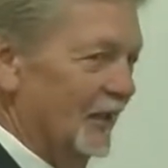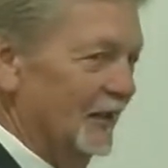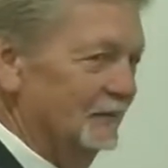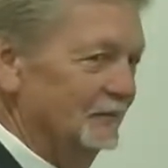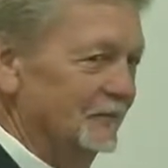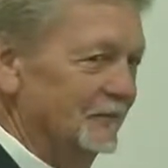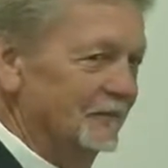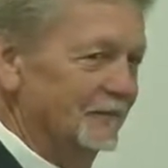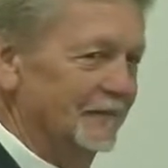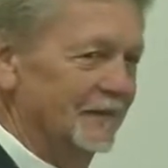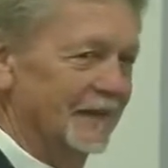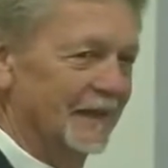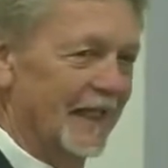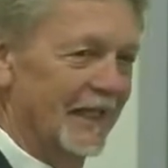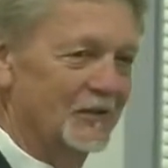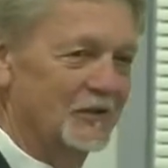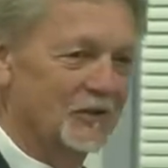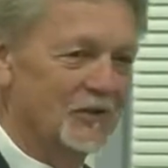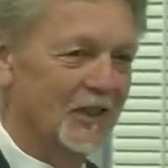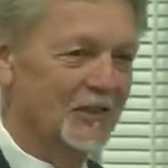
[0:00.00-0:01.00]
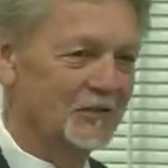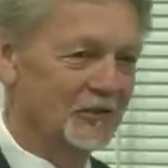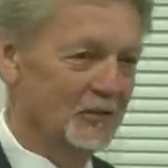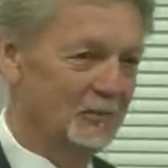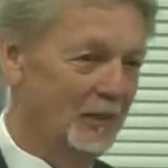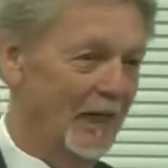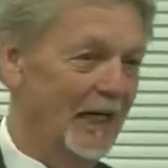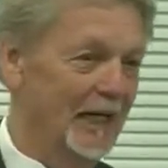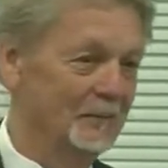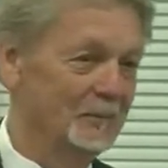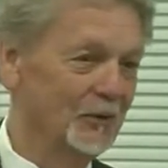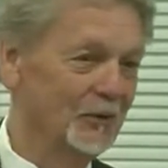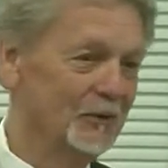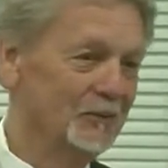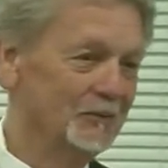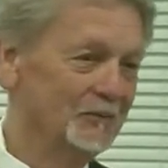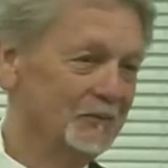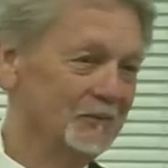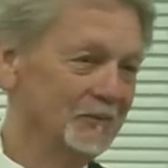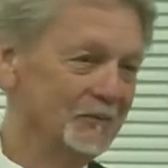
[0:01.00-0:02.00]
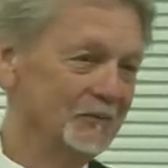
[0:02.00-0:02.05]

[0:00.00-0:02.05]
Uh, that's just the Bible.